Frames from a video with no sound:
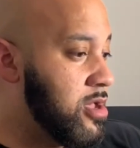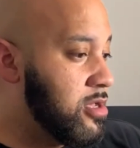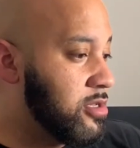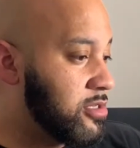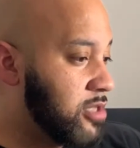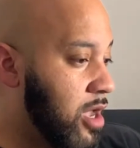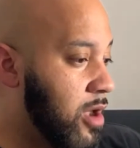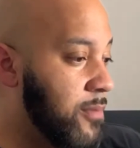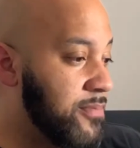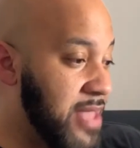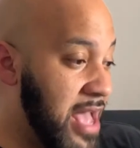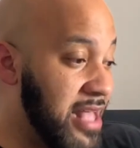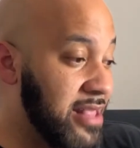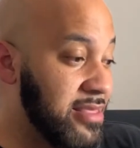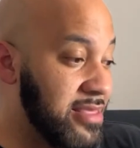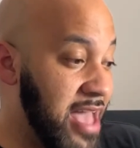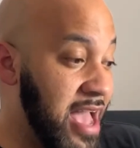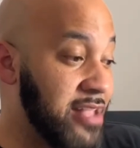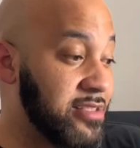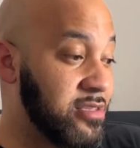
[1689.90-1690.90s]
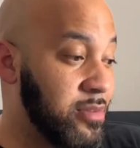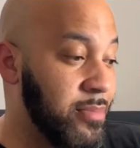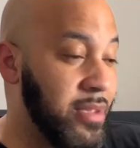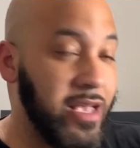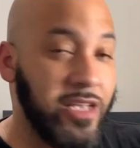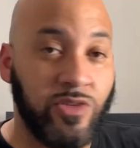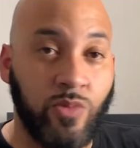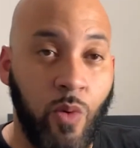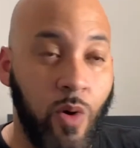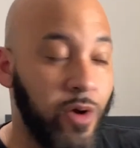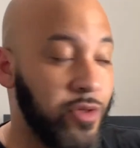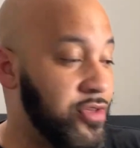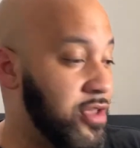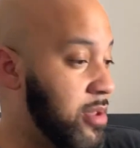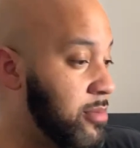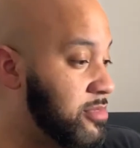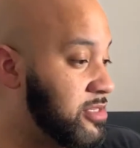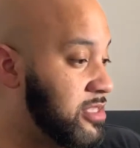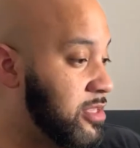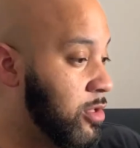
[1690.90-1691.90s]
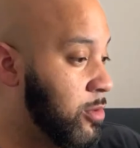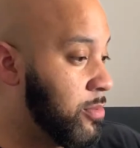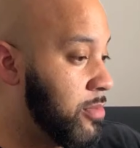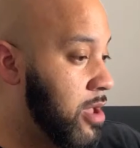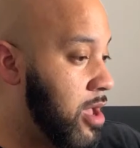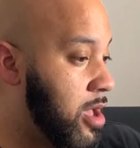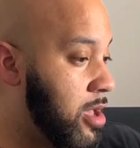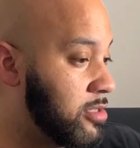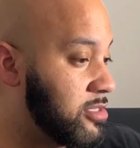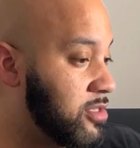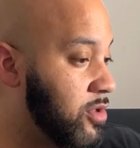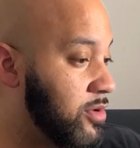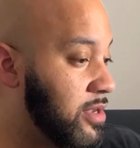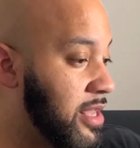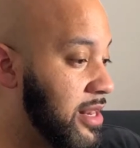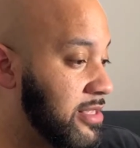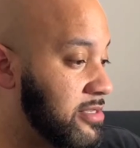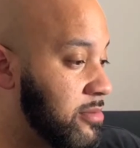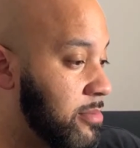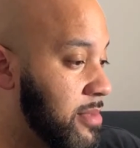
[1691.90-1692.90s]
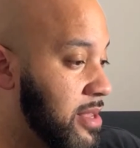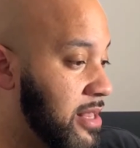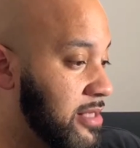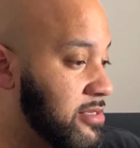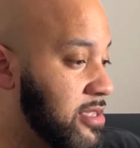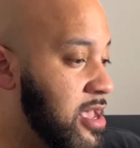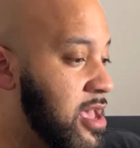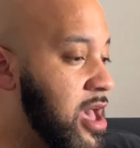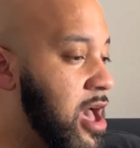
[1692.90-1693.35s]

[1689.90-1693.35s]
So that to me is worth him still getting some minutes.